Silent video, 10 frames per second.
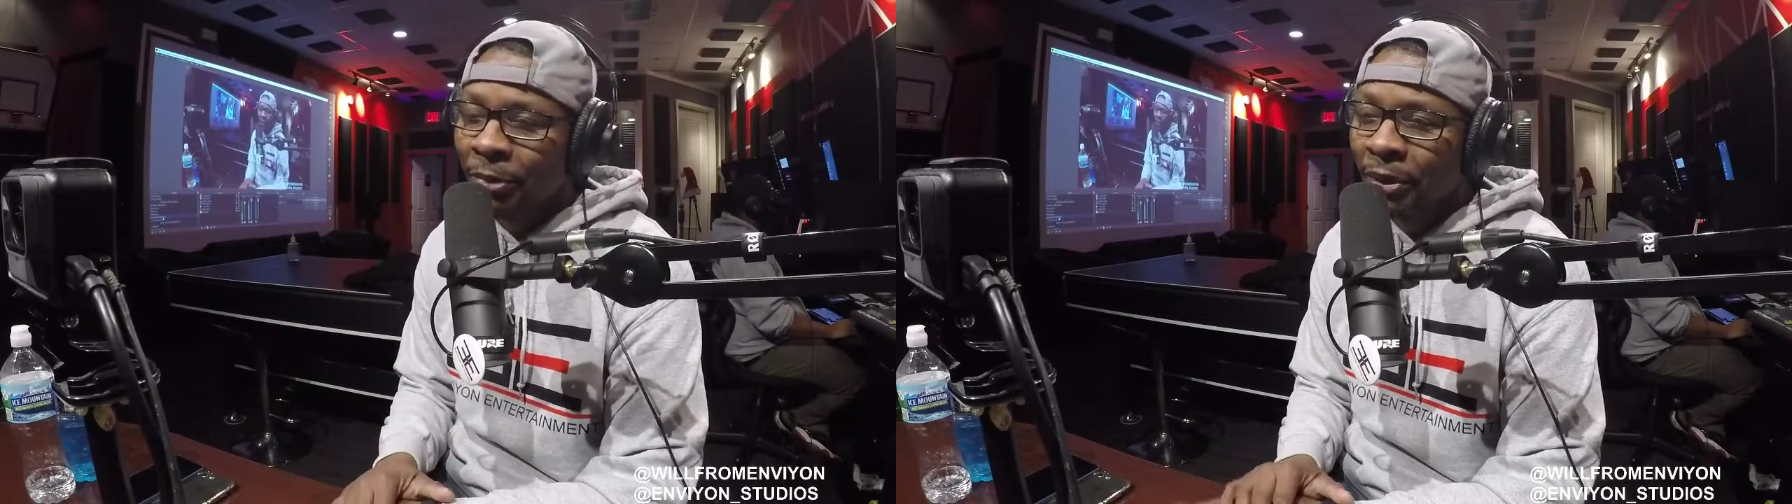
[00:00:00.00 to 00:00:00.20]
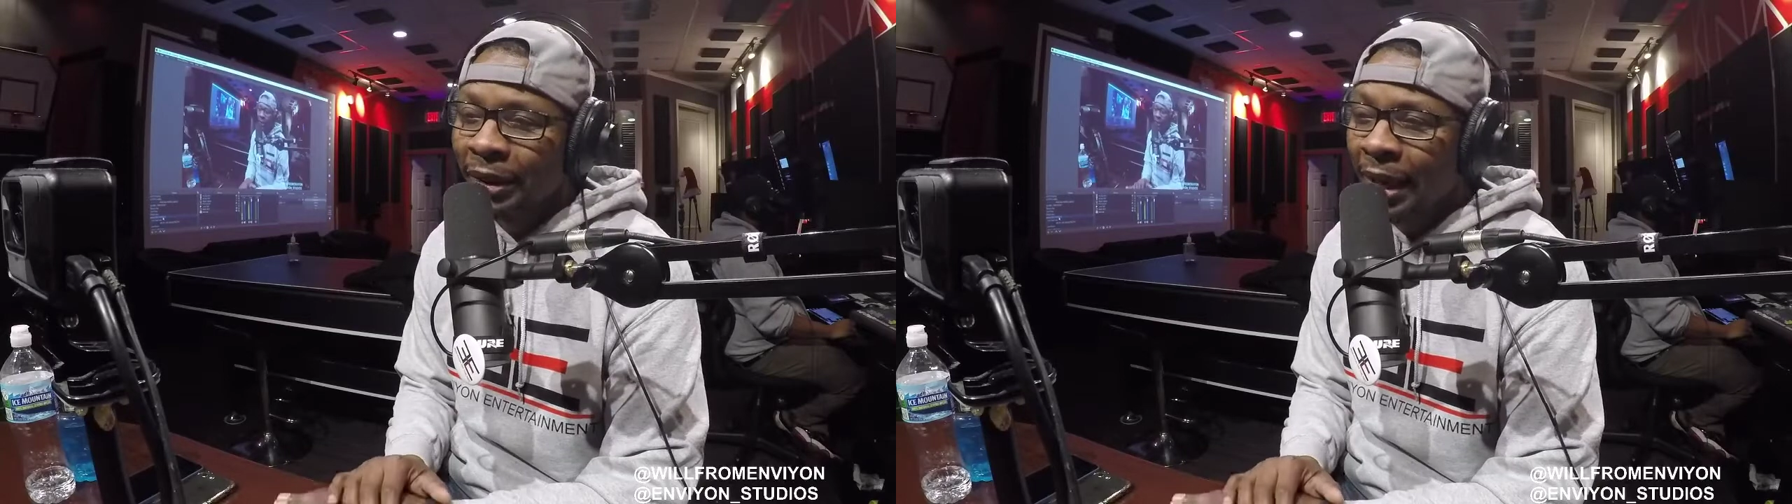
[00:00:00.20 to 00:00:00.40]

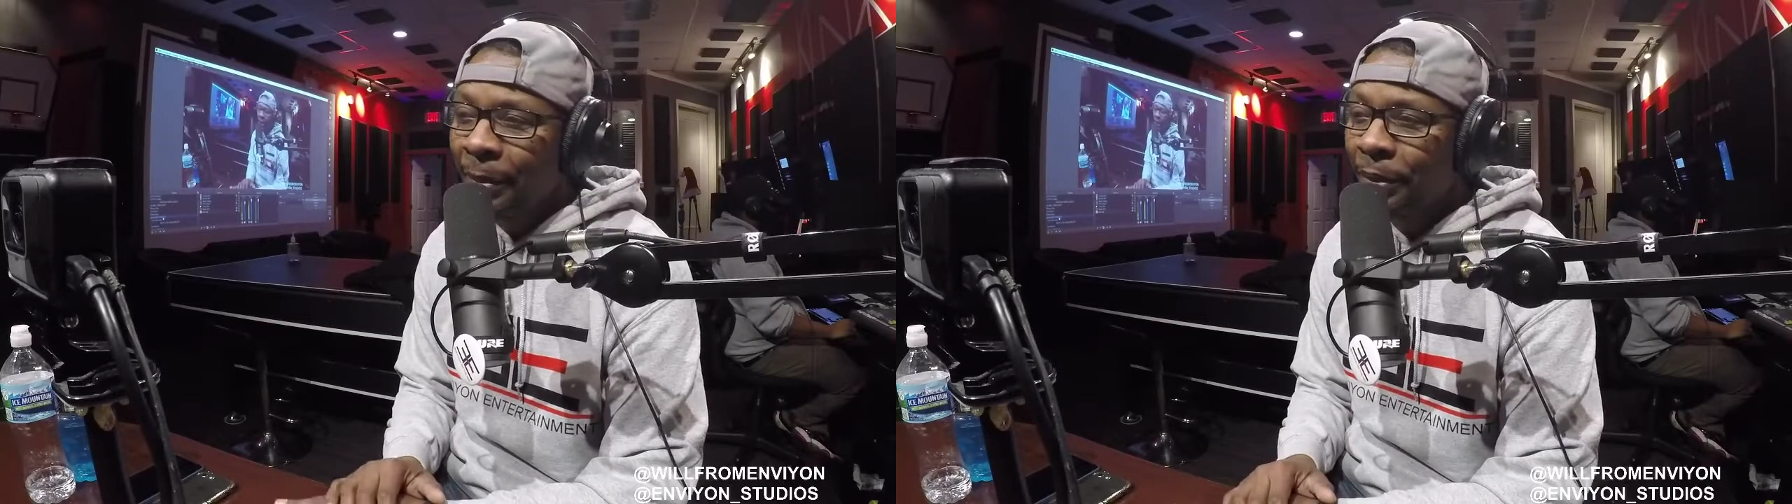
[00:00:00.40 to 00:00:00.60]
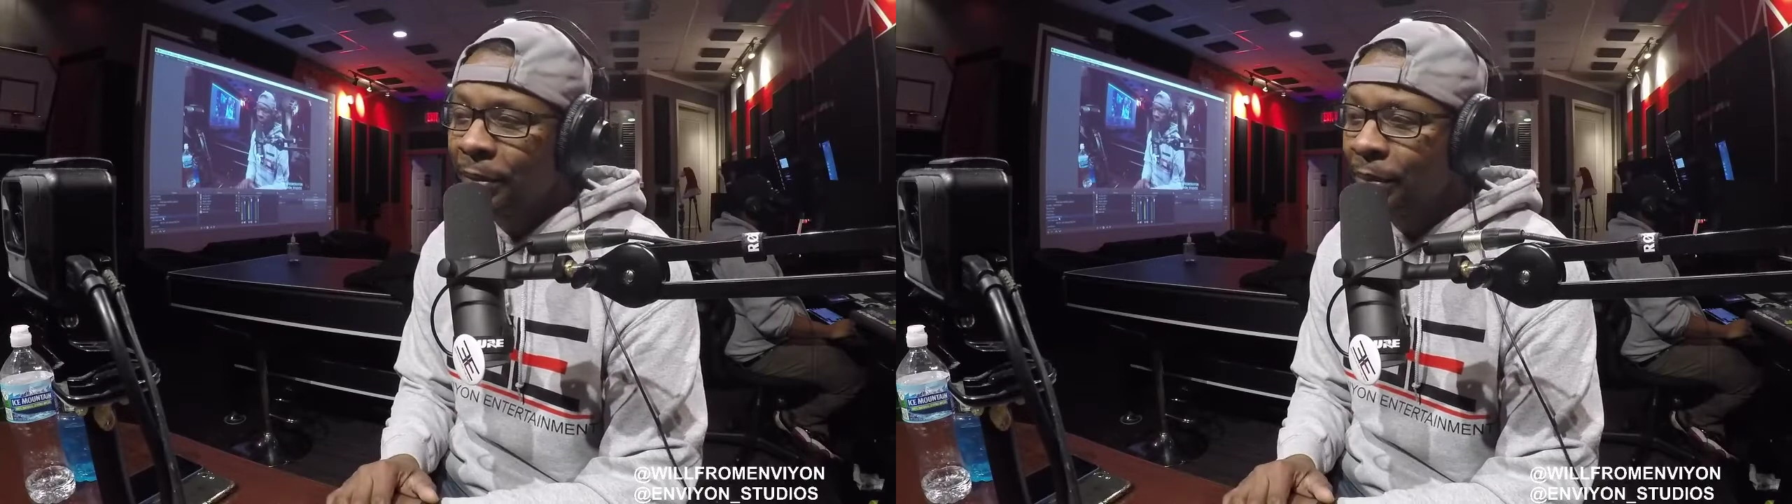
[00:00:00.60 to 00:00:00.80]
really
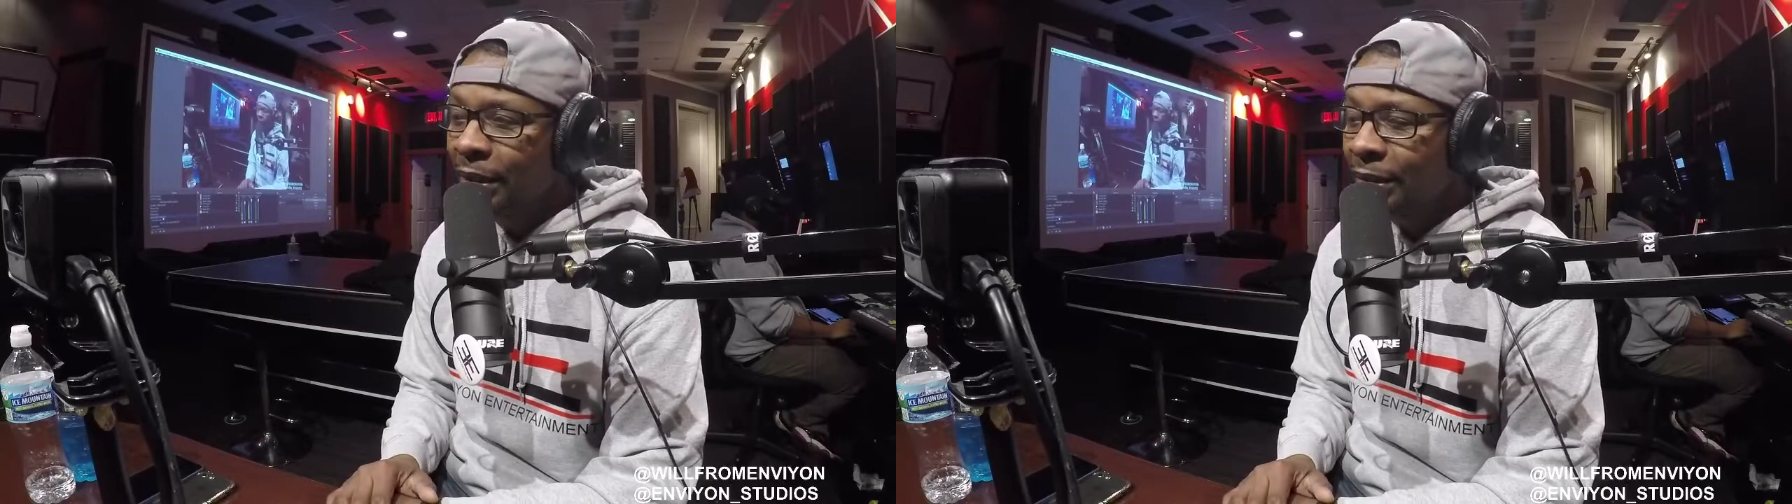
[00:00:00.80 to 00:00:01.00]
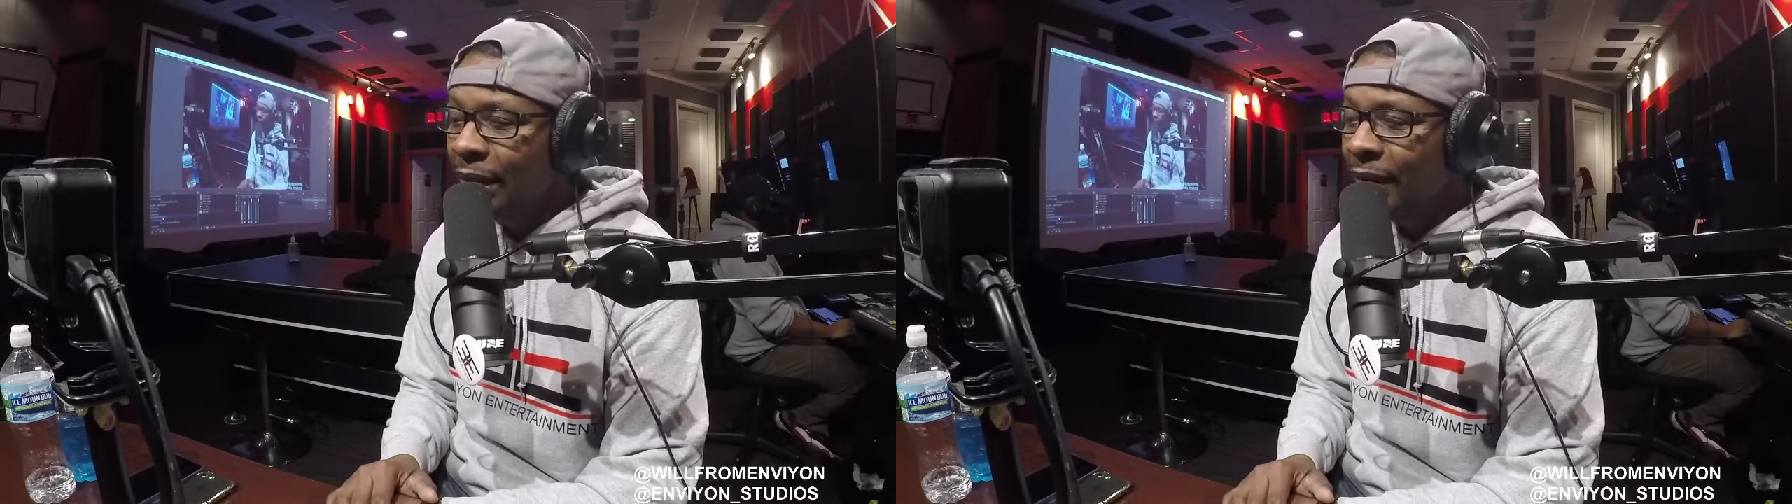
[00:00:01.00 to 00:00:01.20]
happy and
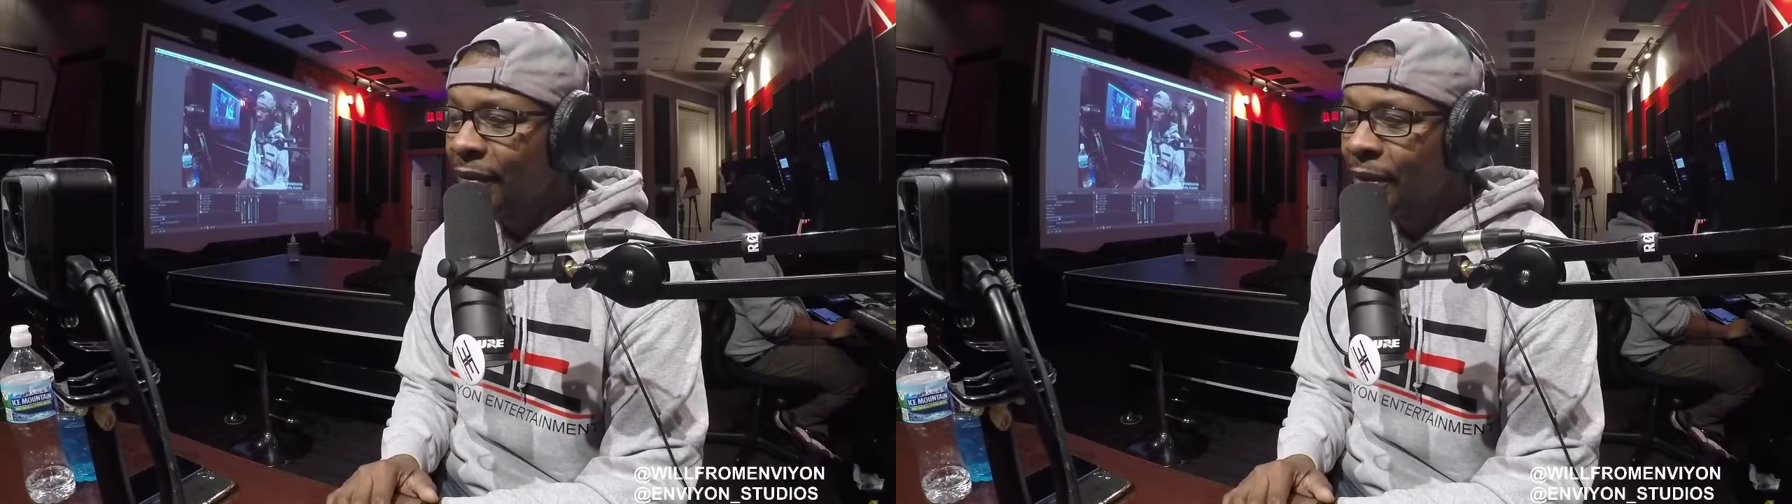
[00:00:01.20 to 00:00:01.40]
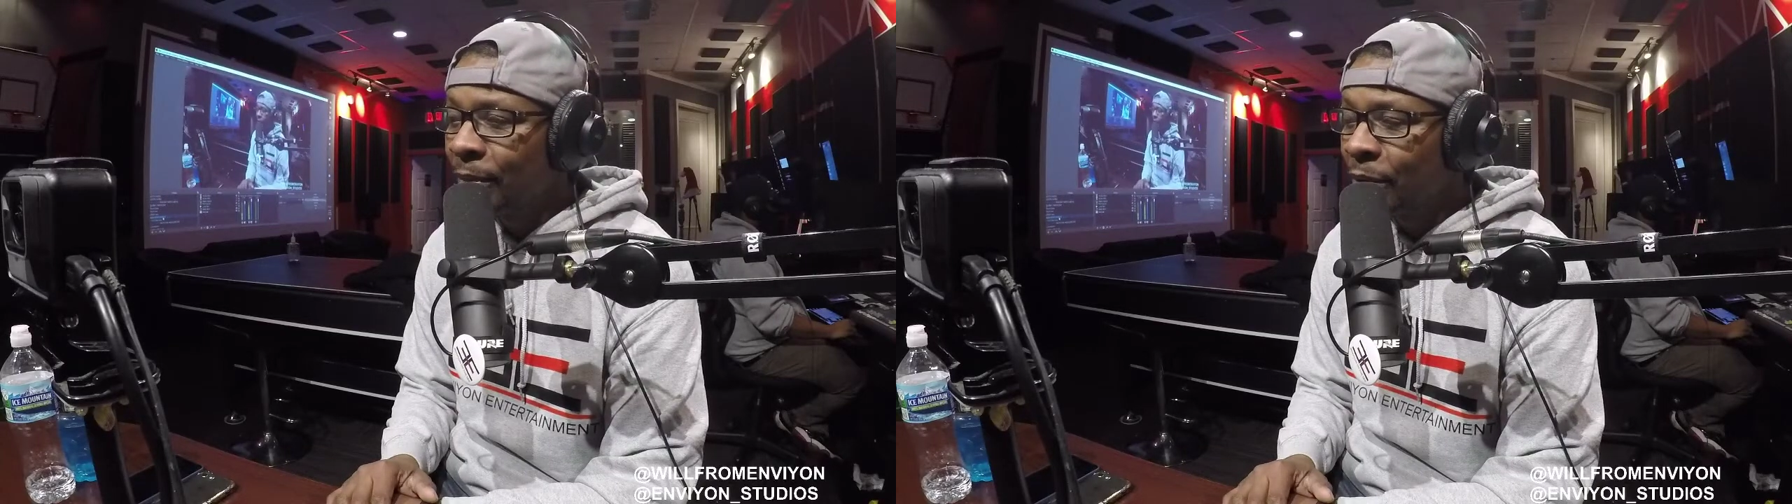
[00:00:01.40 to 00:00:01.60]
blessed to have
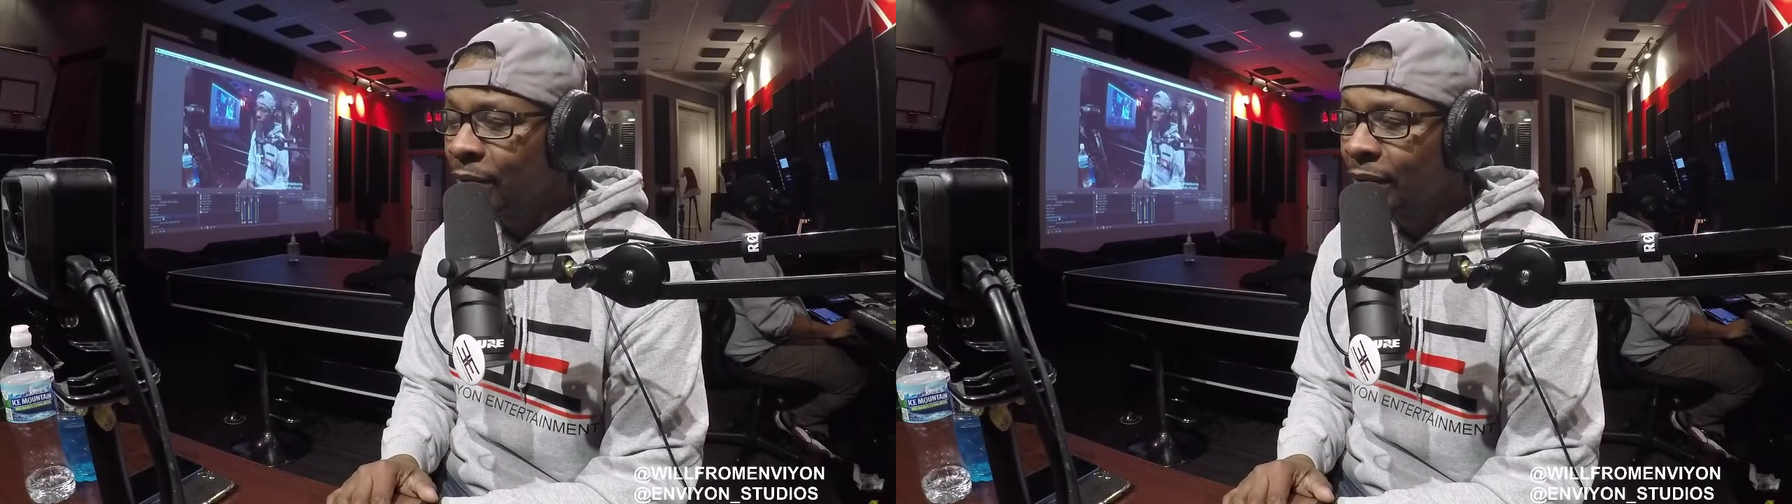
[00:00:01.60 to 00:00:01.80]
them on the